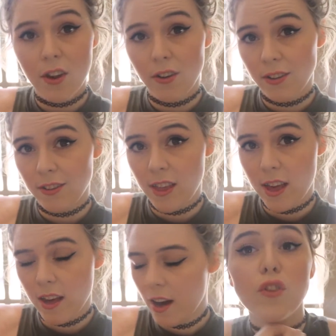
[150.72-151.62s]
There it is
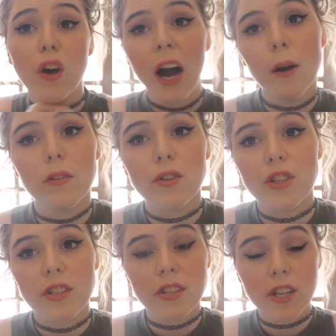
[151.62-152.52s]
there. So I will
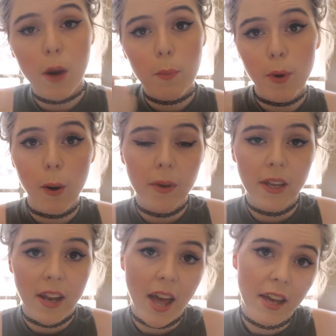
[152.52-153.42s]
just pop
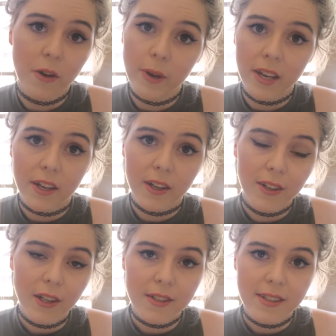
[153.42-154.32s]
in a quick
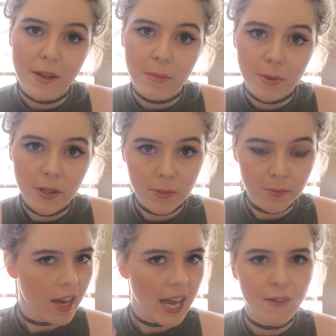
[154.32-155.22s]
close-up,
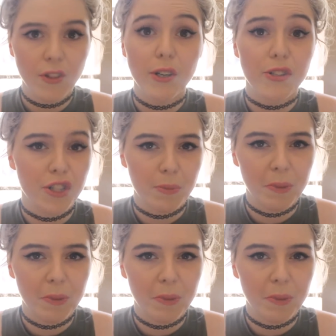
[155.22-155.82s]
even though it's just